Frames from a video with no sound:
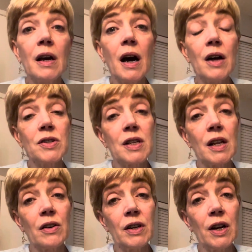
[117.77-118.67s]
I'll just get
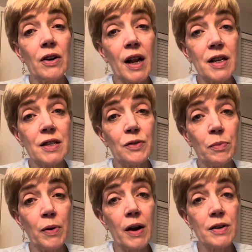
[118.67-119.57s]
on here and ask for
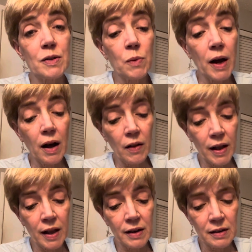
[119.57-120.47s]
prayer as well.
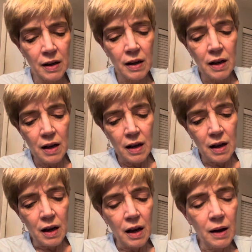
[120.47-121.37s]
And,
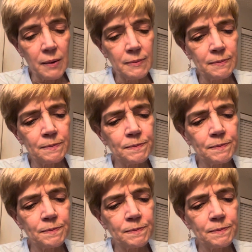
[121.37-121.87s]
um,